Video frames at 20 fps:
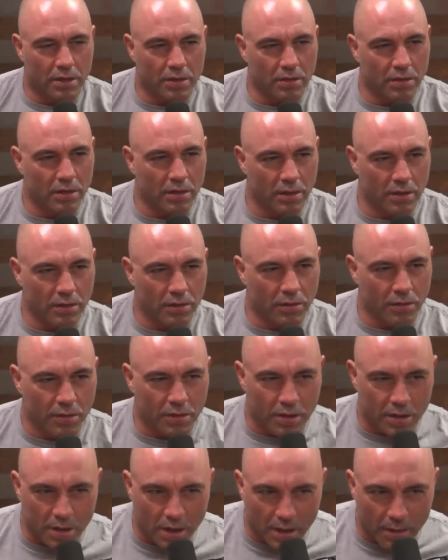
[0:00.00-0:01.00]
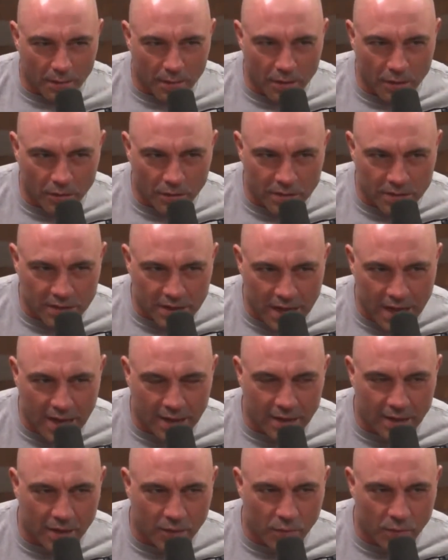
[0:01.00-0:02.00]
like you're
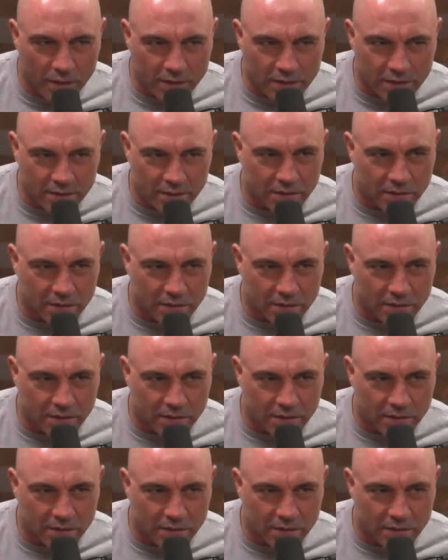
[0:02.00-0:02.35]
saying that it wasn't a